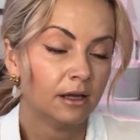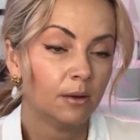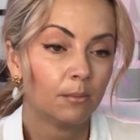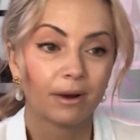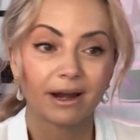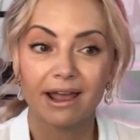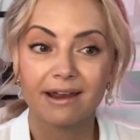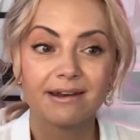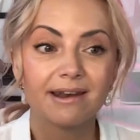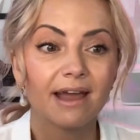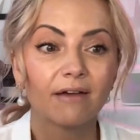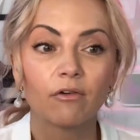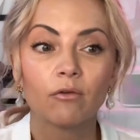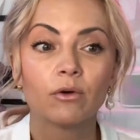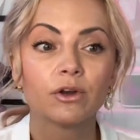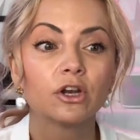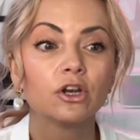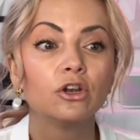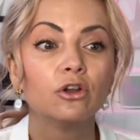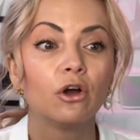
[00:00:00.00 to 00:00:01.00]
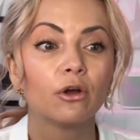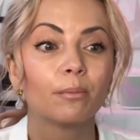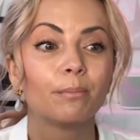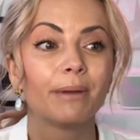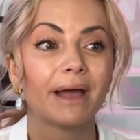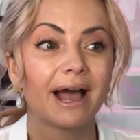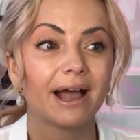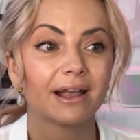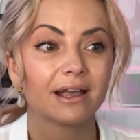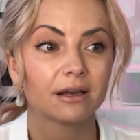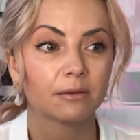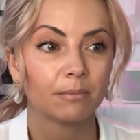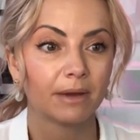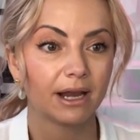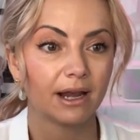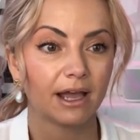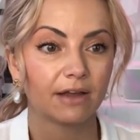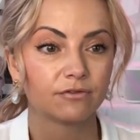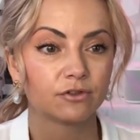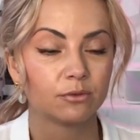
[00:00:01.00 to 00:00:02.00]
But I never want to look back at my
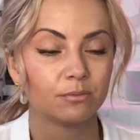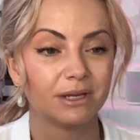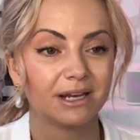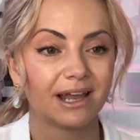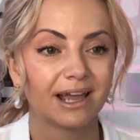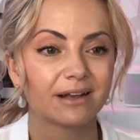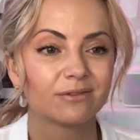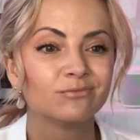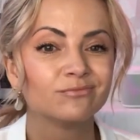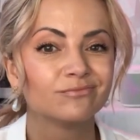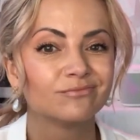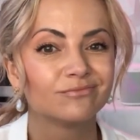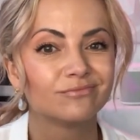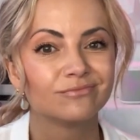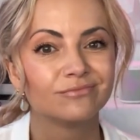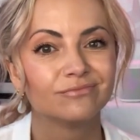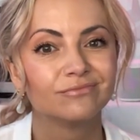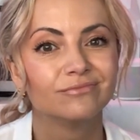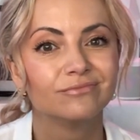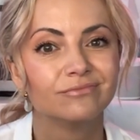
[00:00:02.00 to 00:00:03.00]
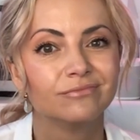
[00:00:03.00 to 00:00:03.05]
life to be like, hmm,